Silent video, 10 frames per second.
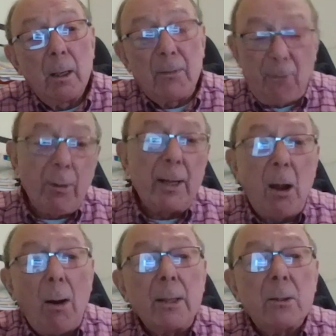is very
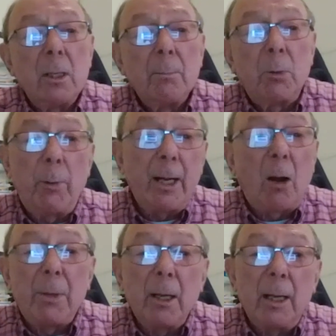nice, but we
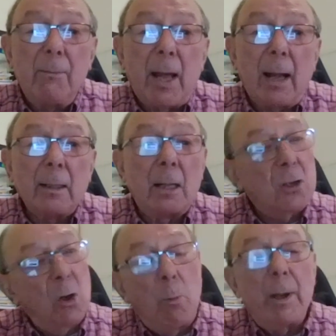don't believe that
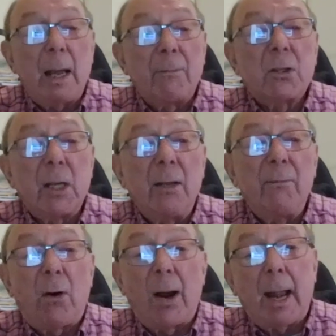until we have
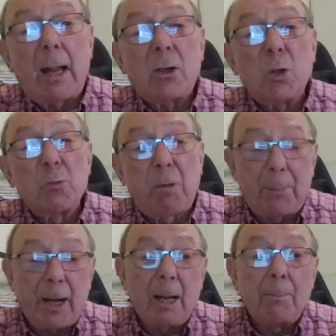seen financials
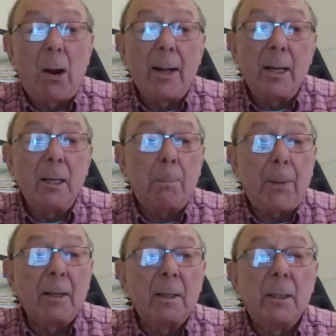prepared by an
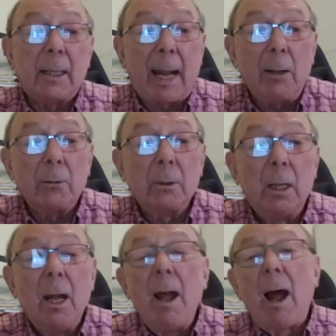independent
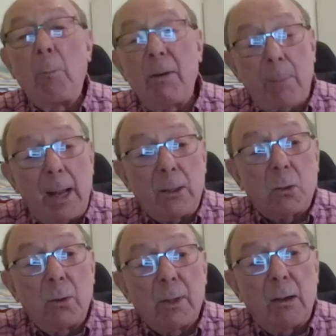accountant and we make
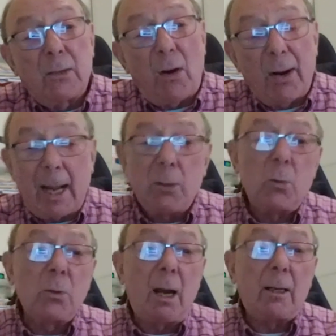sure those
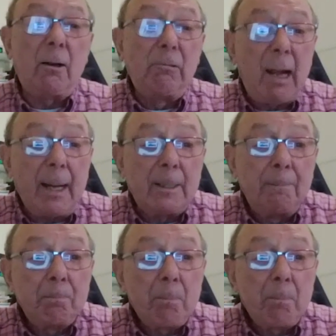financials are correct.